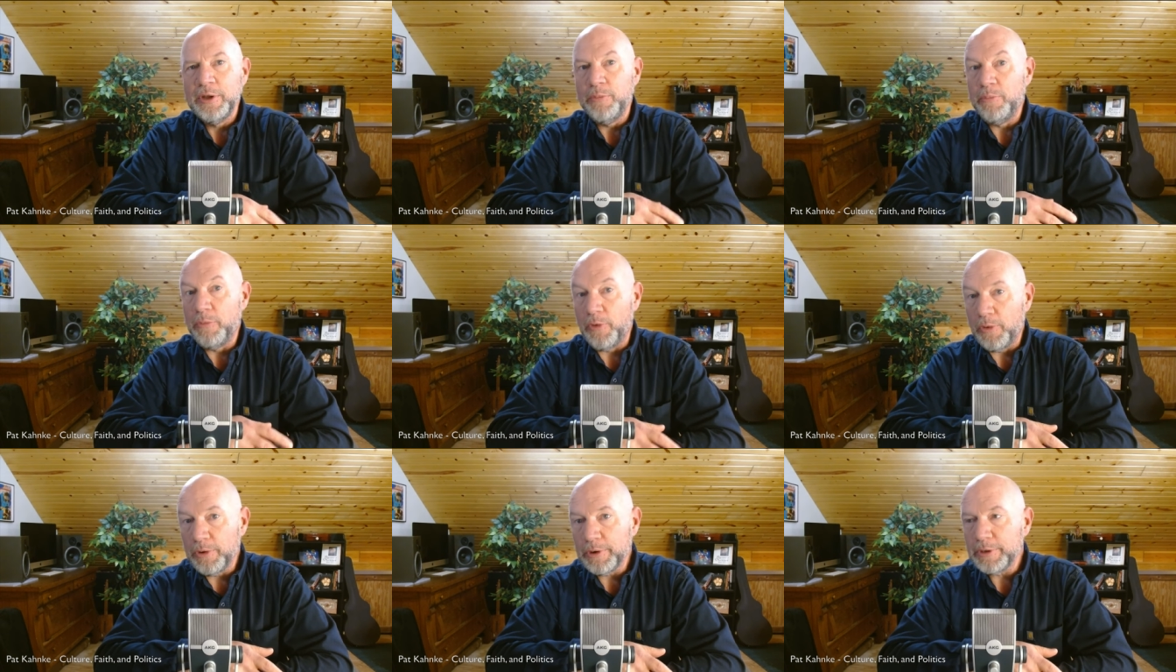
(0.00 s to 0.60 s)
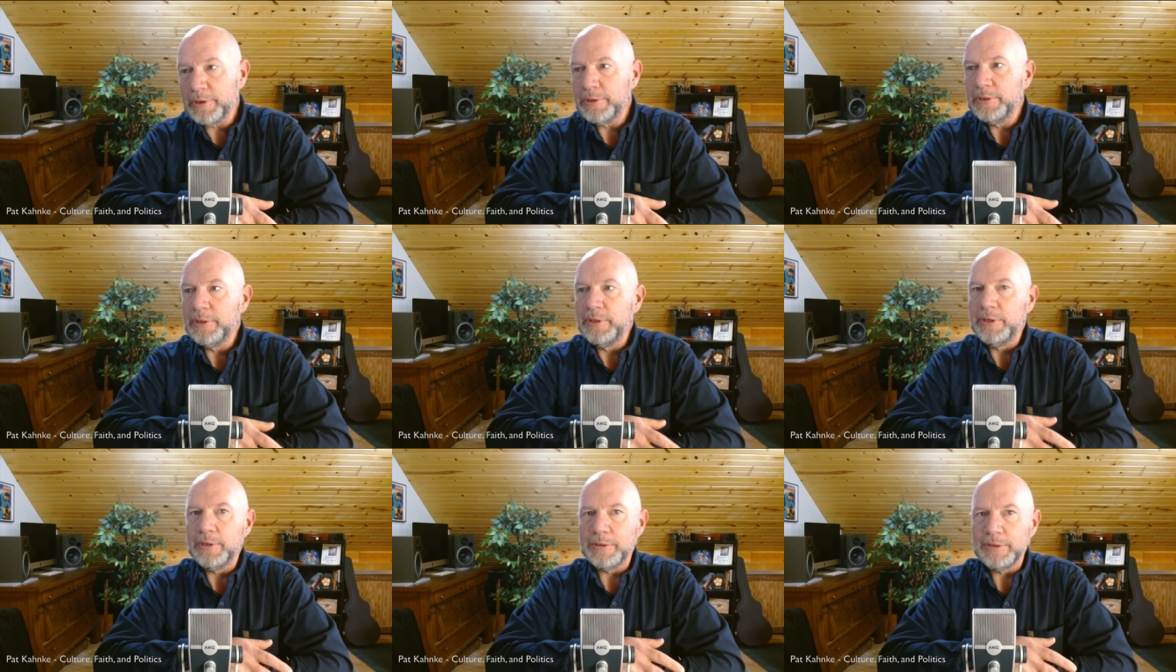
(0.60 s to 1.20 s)
more
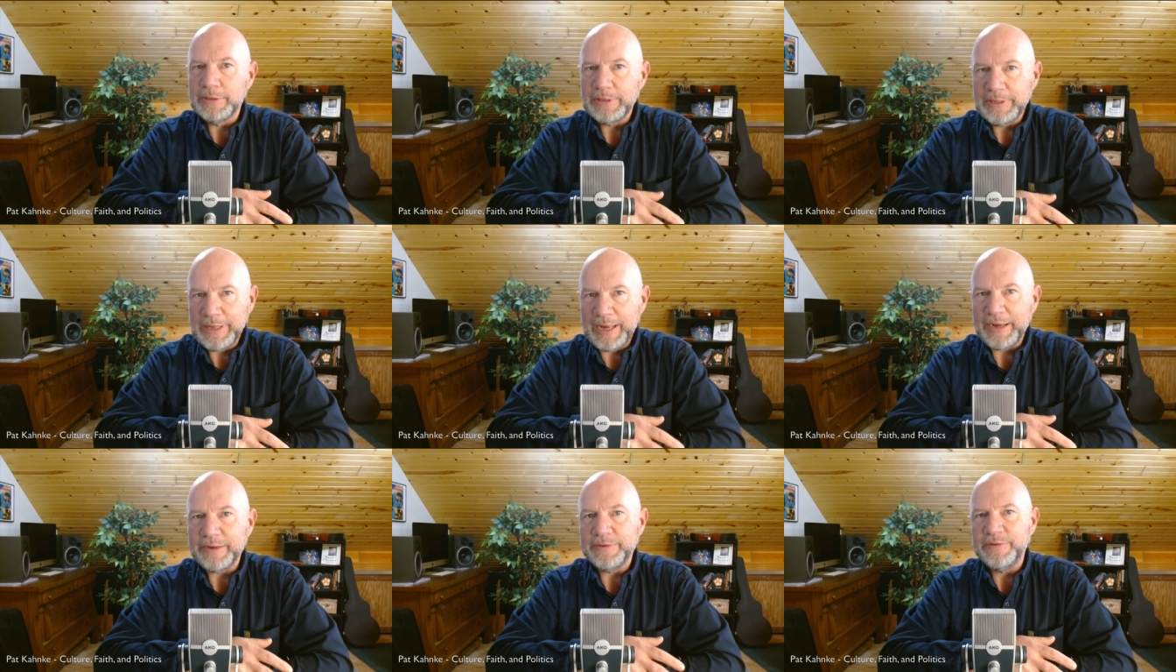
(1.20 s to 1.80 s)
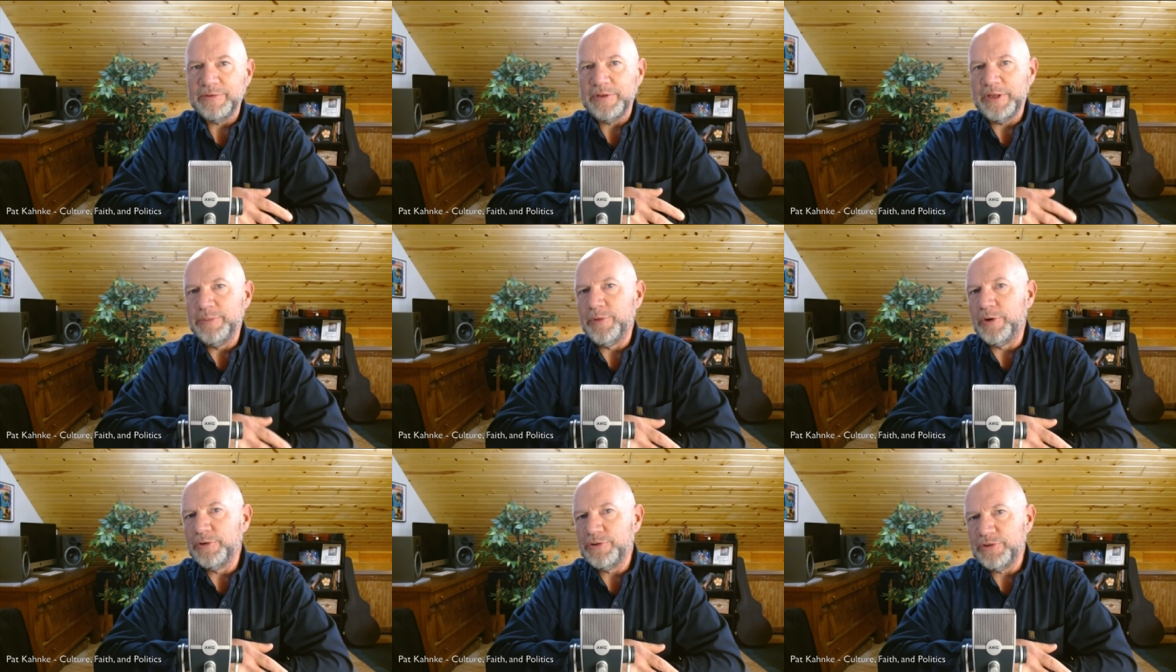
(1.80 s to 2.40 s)
or less
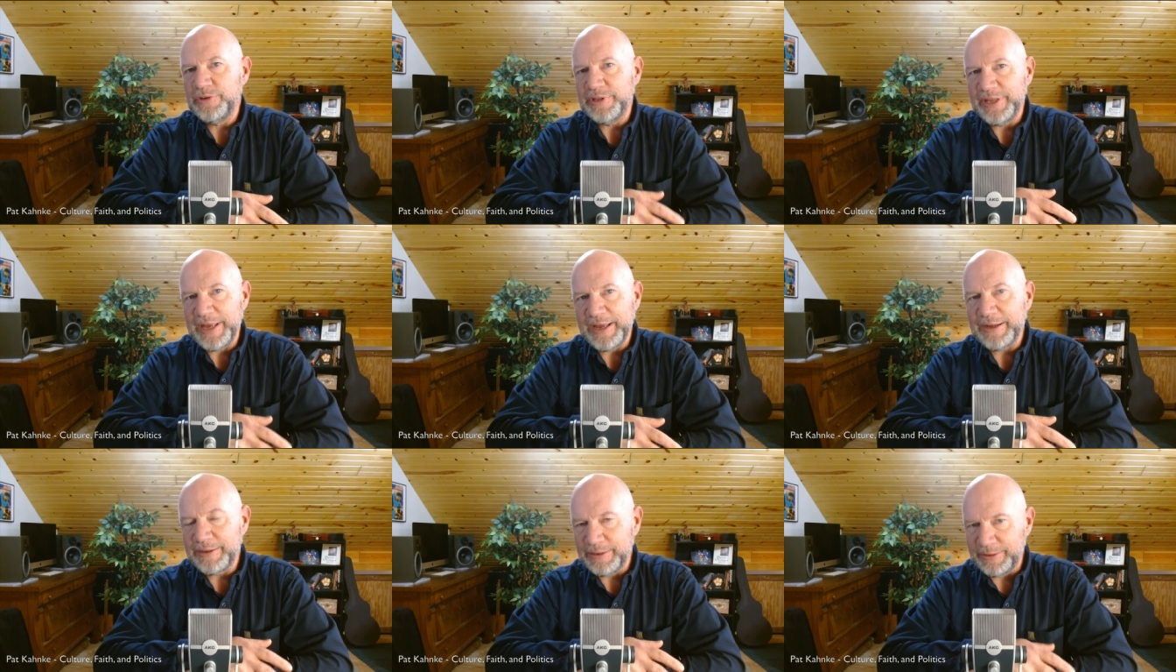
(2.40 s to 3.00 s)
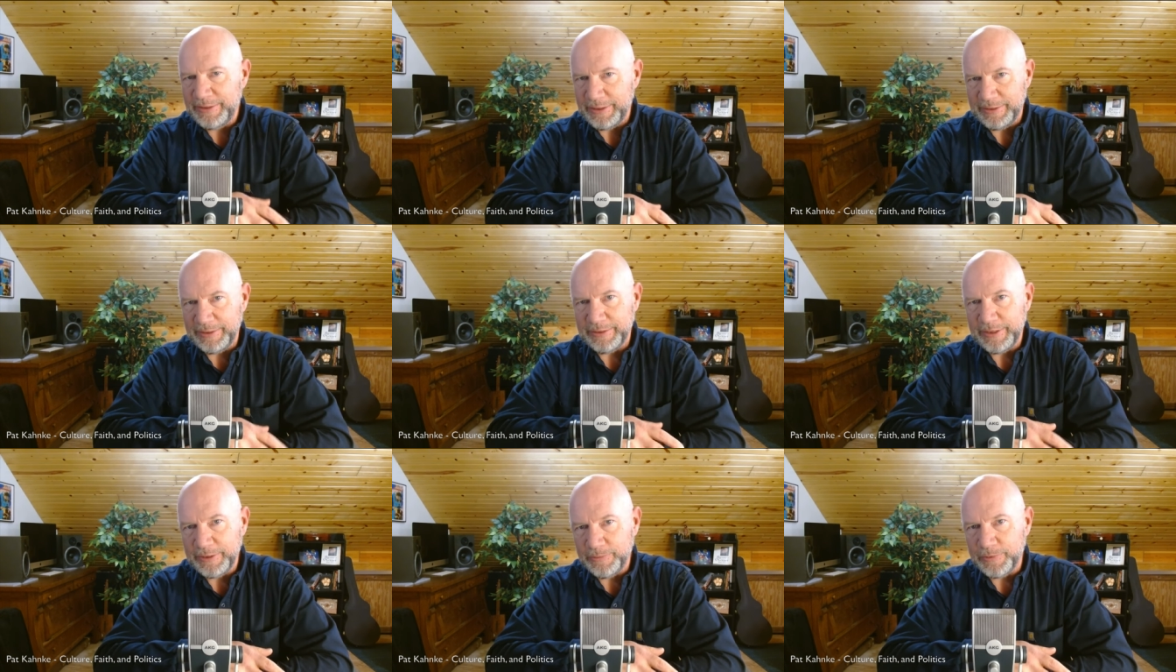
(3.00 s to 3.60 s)
emotionally healthy
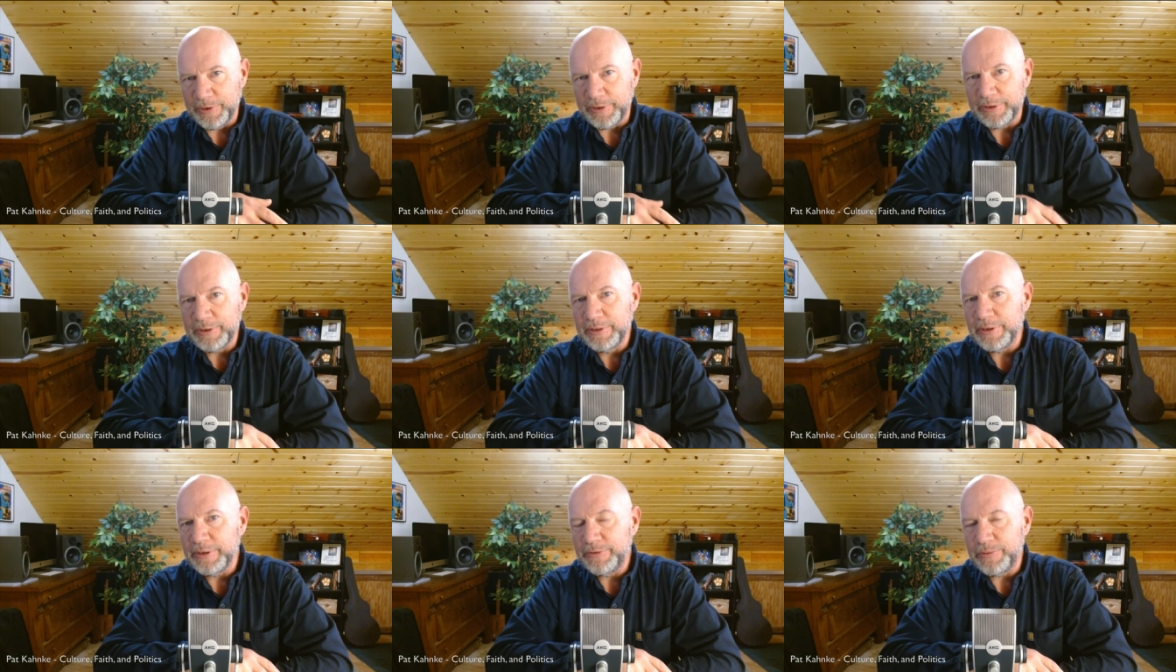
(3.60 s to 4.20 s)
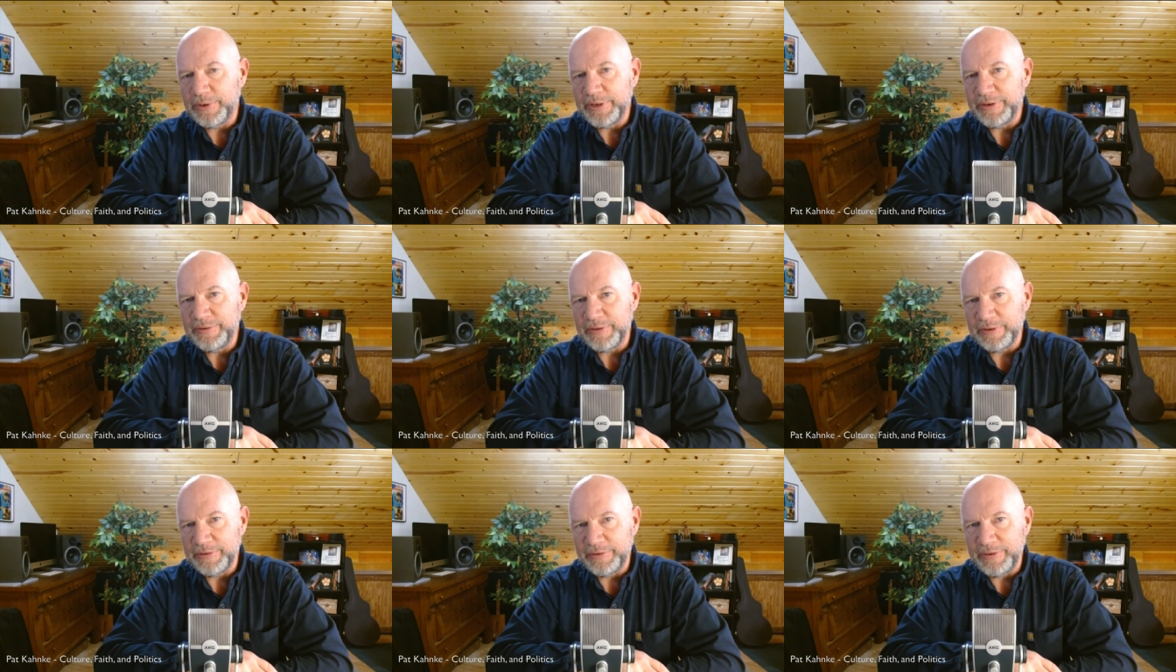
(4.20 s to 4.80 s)
than they were in
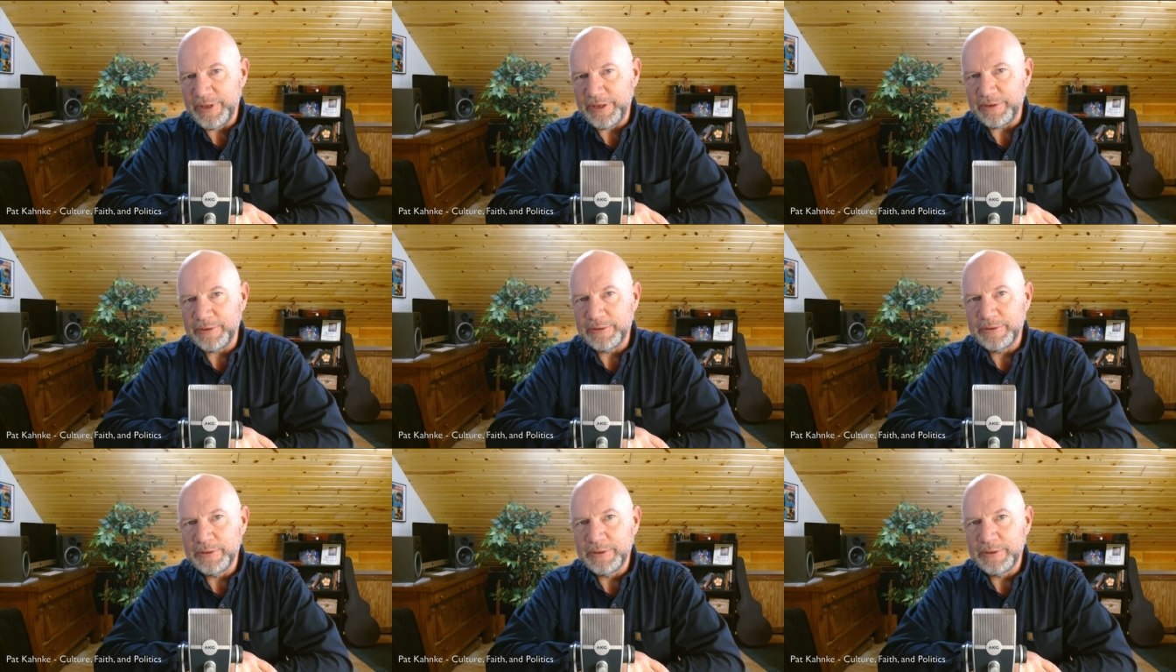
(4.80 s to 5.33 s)
2016?